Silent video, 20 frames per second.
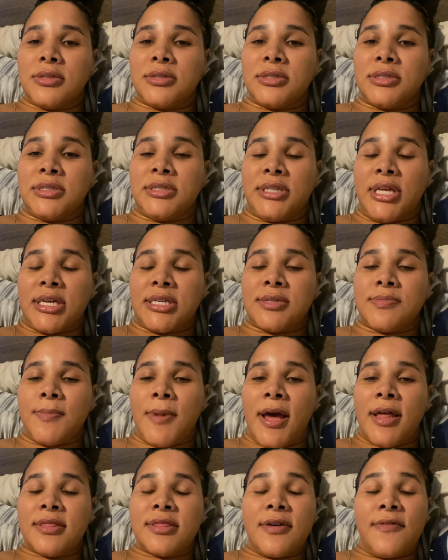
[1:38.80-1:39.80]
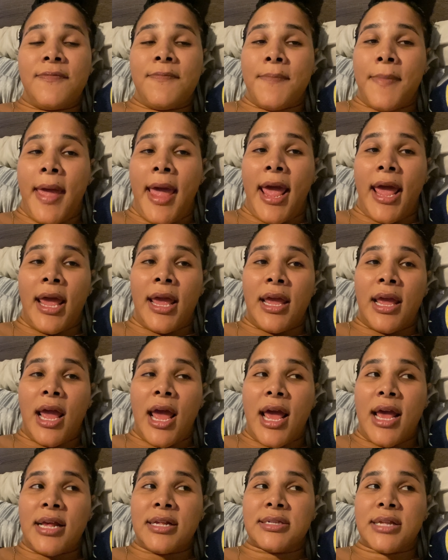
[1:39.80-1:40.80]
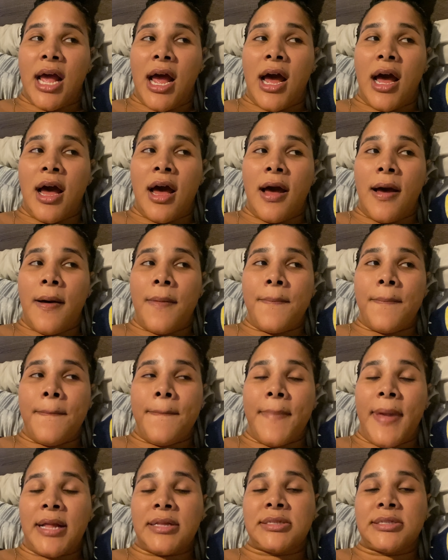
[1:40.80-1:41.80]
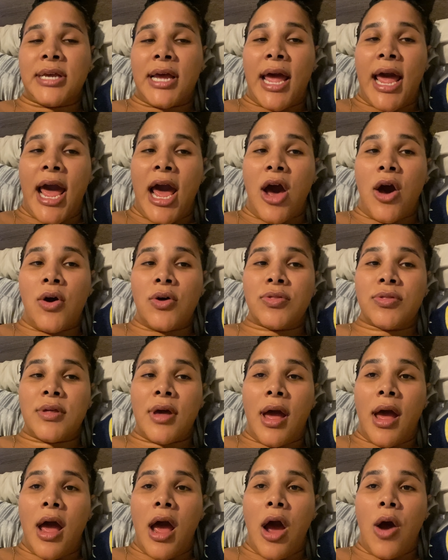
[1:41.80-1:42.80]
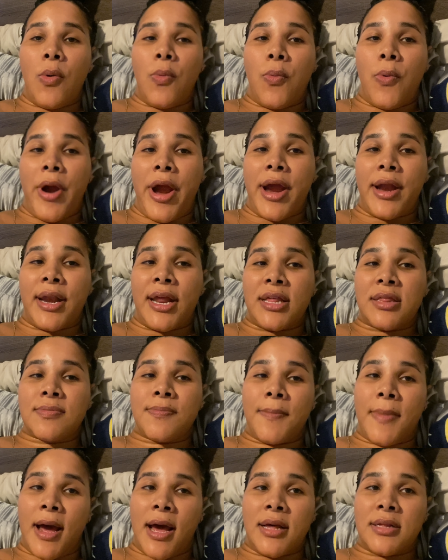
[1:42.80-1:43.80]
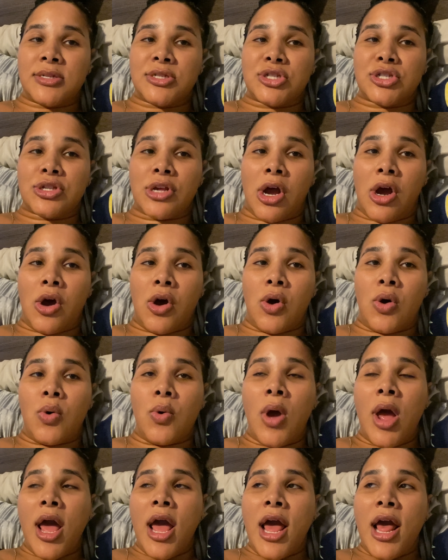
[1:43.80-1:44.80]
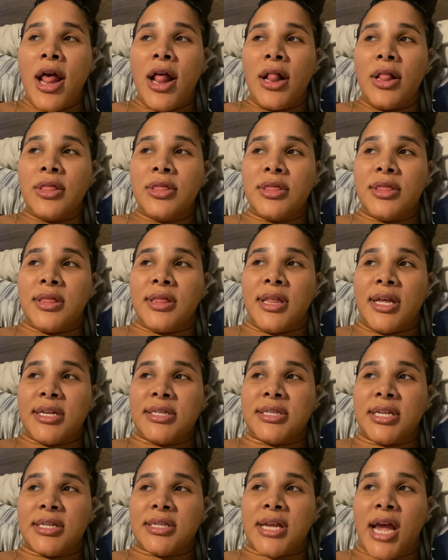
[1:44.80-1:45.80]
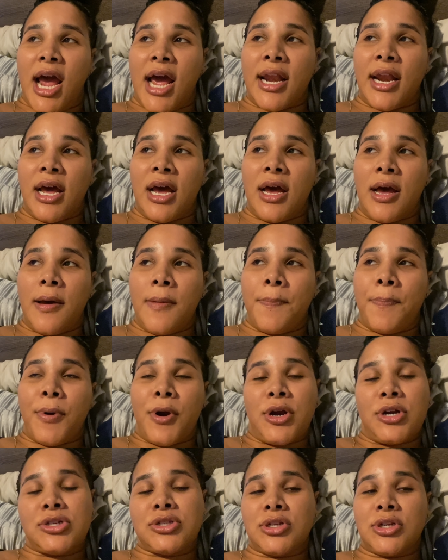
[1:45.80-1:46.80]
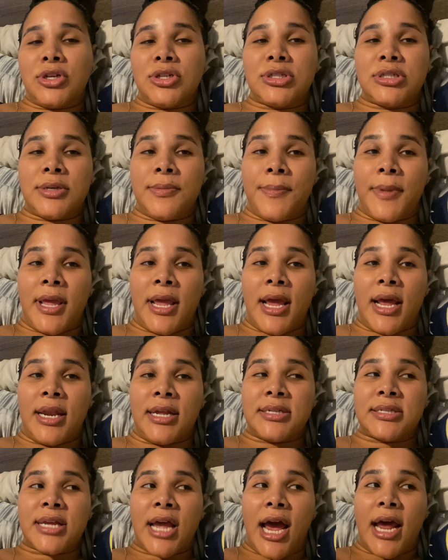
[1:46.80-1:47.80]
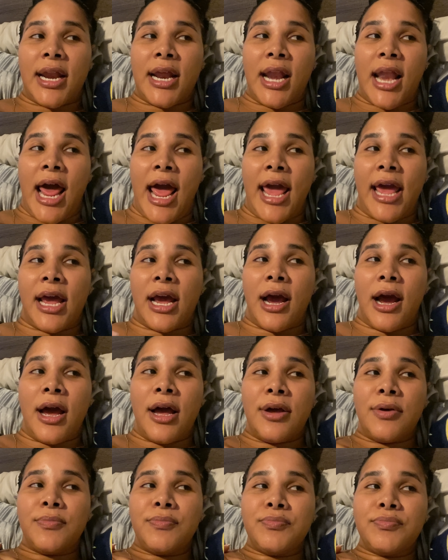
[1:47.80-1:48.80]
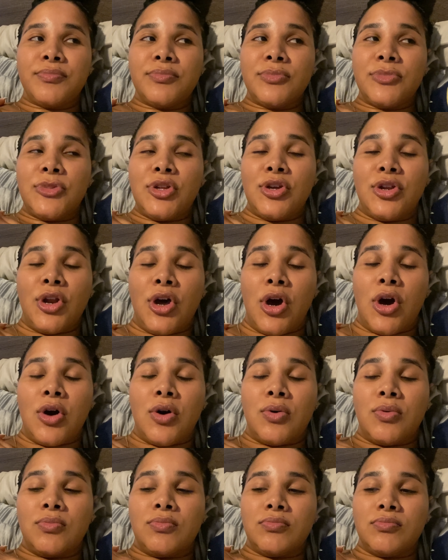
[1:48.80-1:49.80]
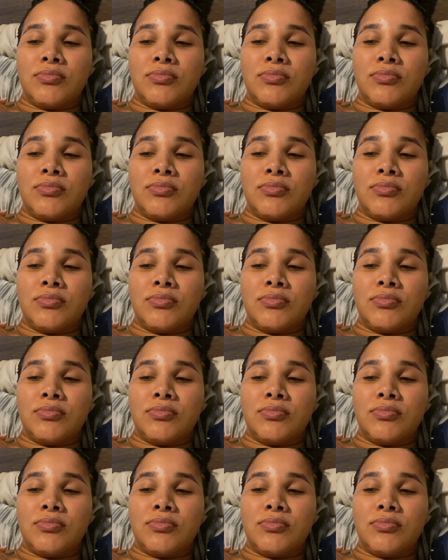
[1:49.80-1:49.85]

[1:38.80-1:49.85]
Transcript: this month of May is um, Mental Health Awareness Month. So this is kind of personal to me and it's kind of like, you know,